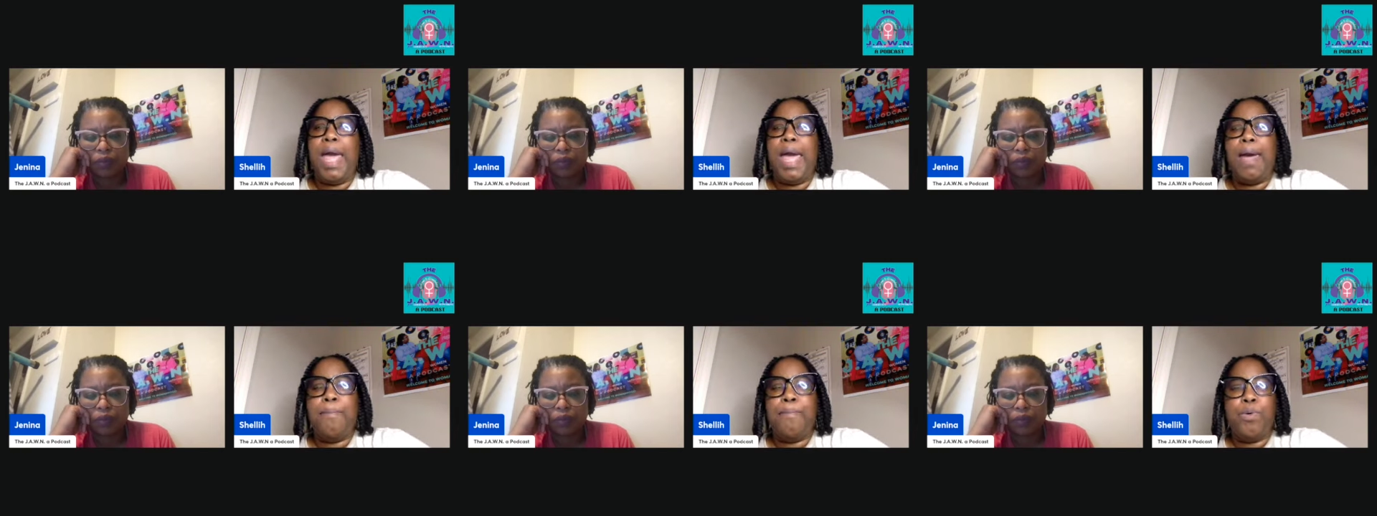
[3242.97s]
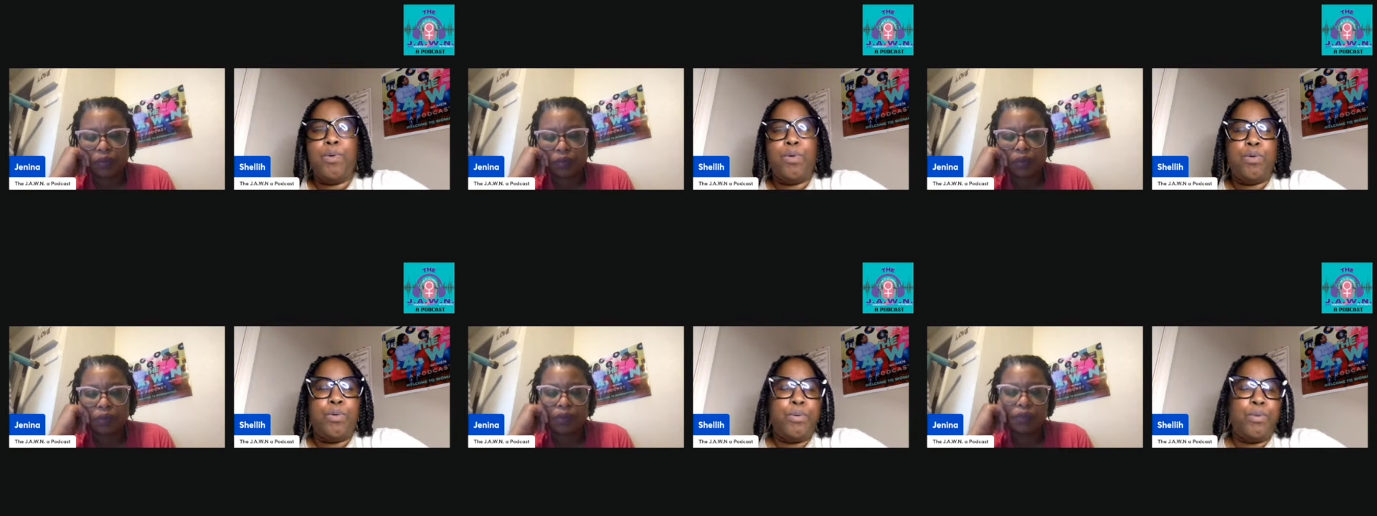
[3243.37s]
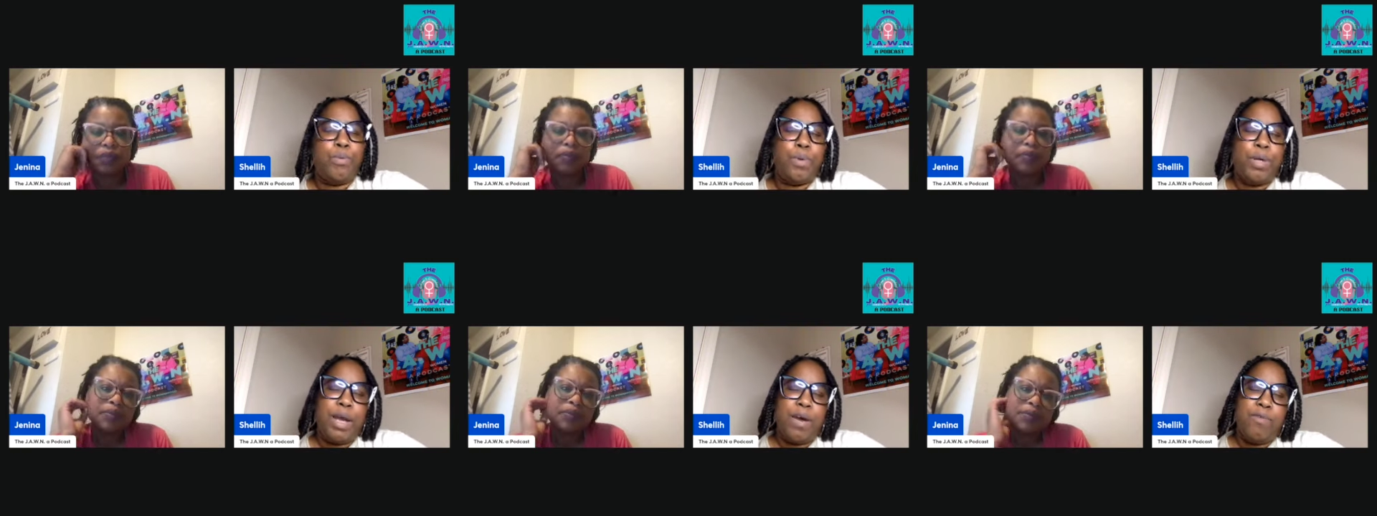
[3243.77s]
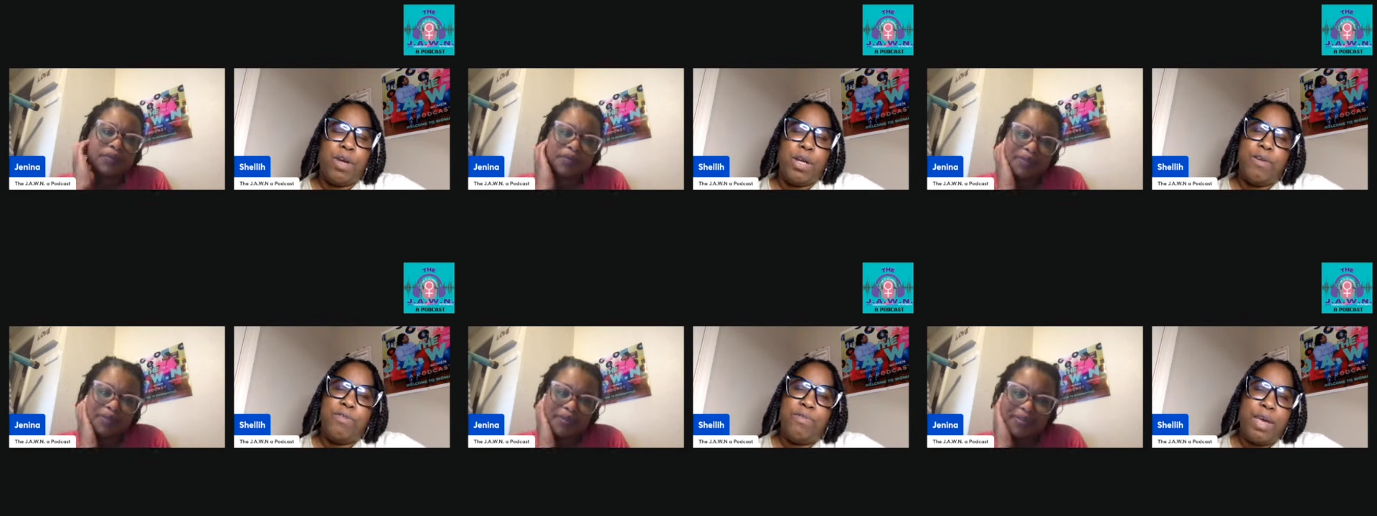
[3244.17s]
Speaker 1: Apple,
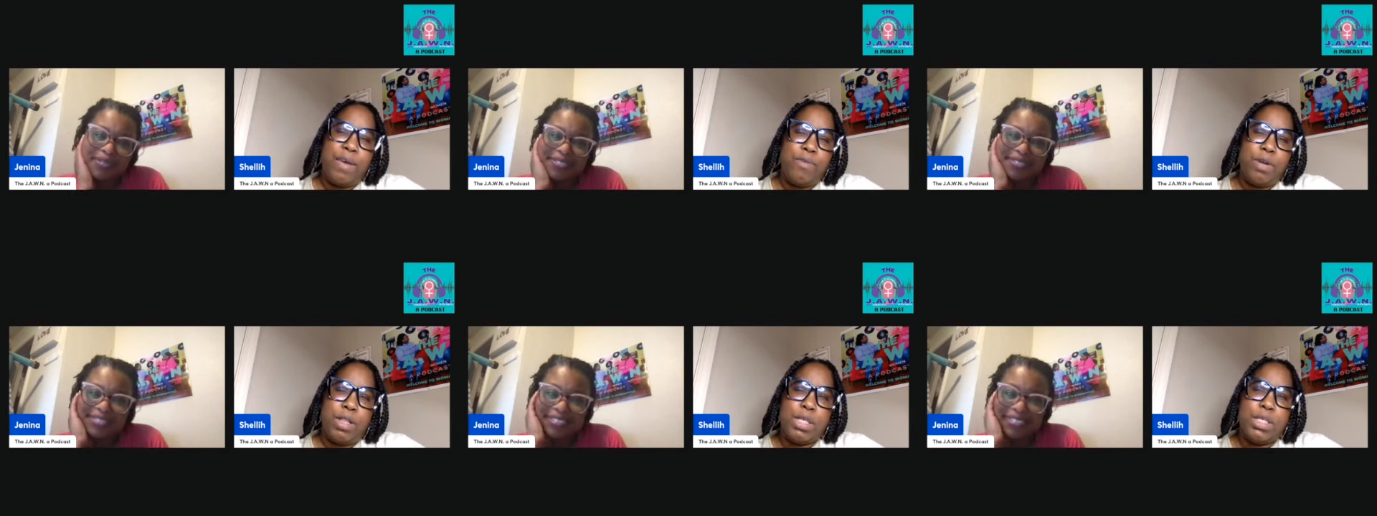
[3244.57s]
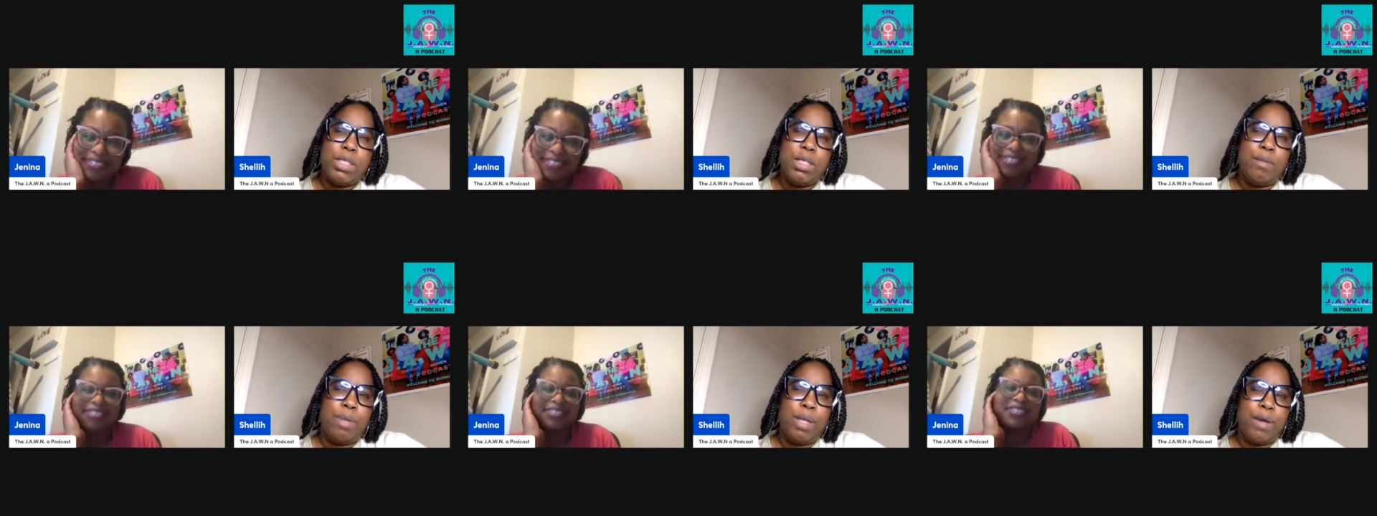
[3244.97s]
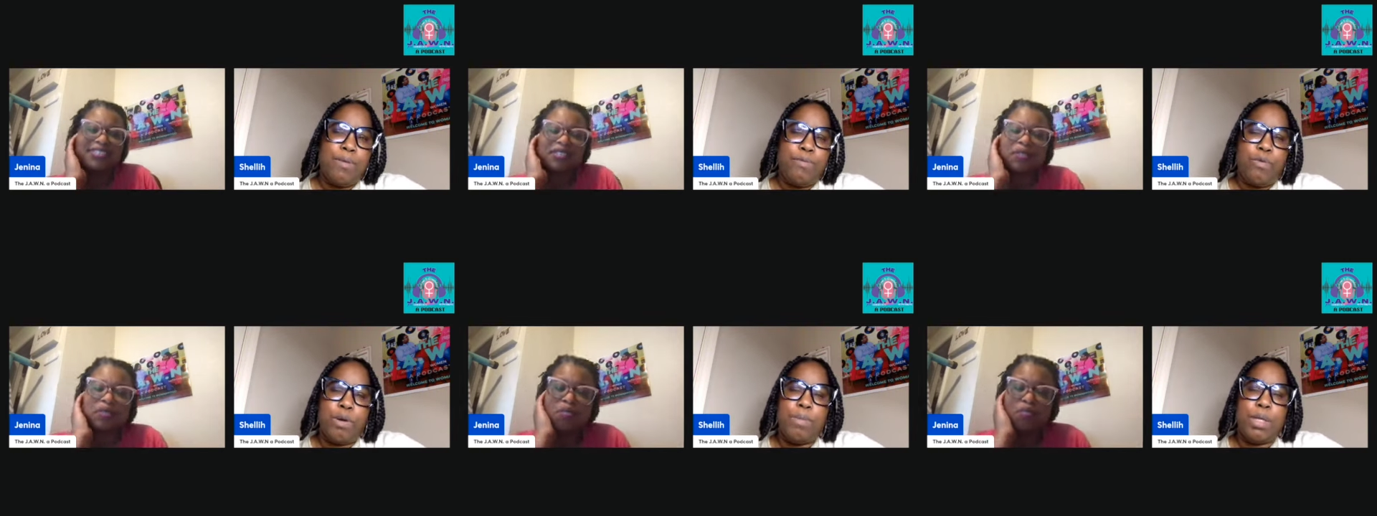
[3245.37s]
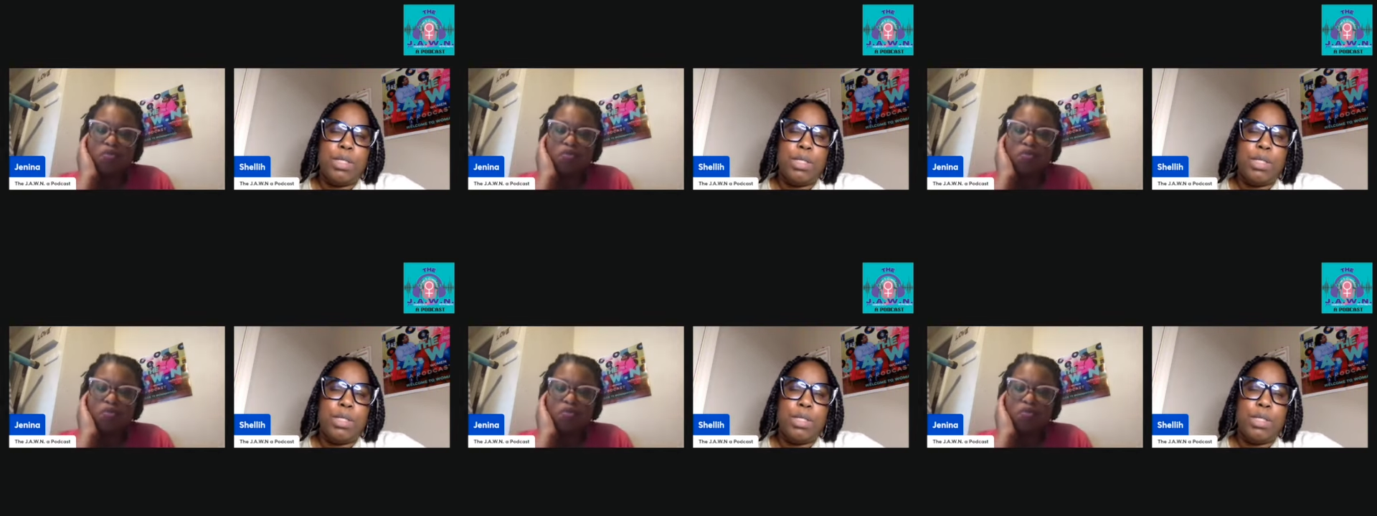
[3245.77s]
whatever your favorite listening platform